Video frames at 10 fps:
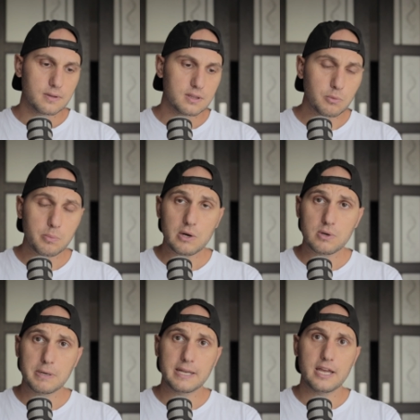The mobile
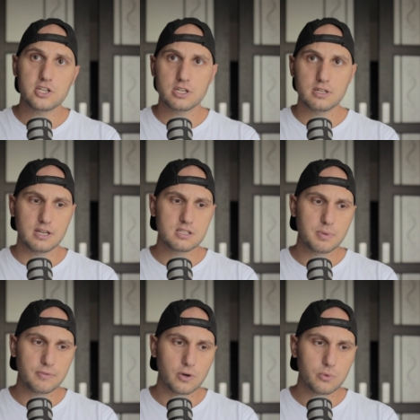application, as
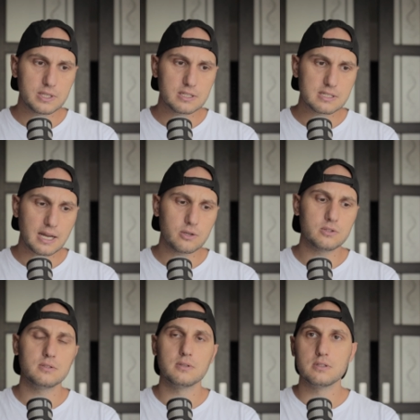before with the
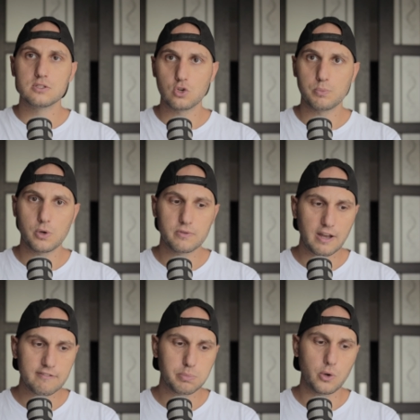Zhiyun,
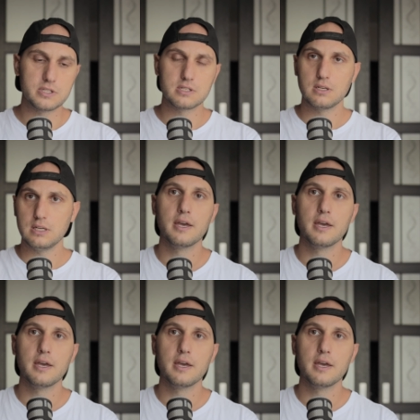0.5 points.